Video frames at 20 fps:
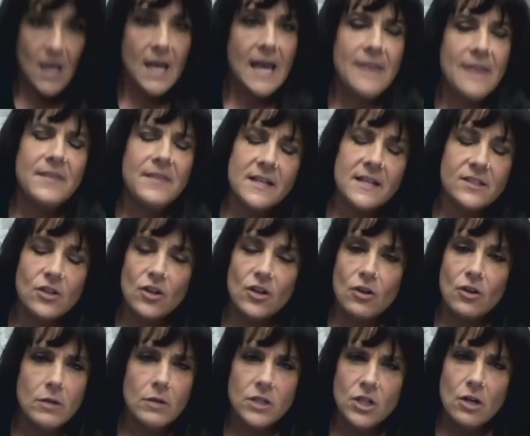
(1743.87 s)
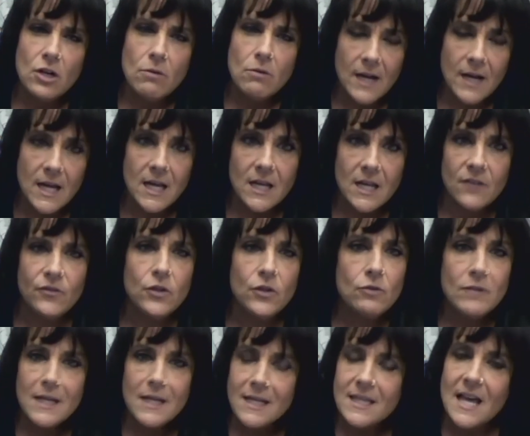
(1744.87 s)
And then I started going, you know what? If you
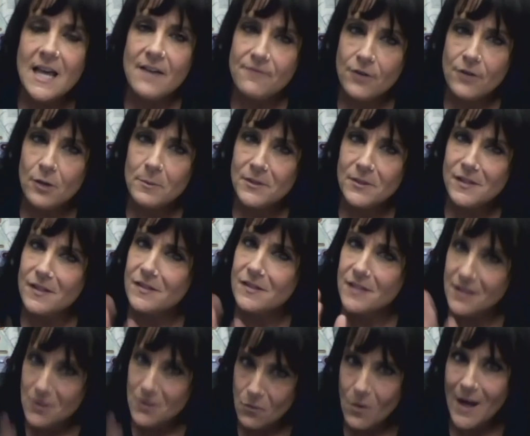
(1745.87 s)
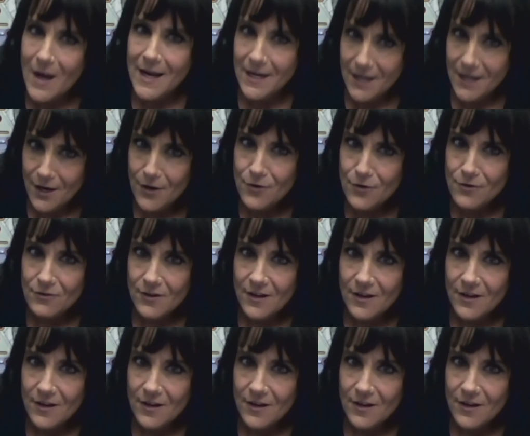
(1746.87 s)
need that pharmacist in the white coat,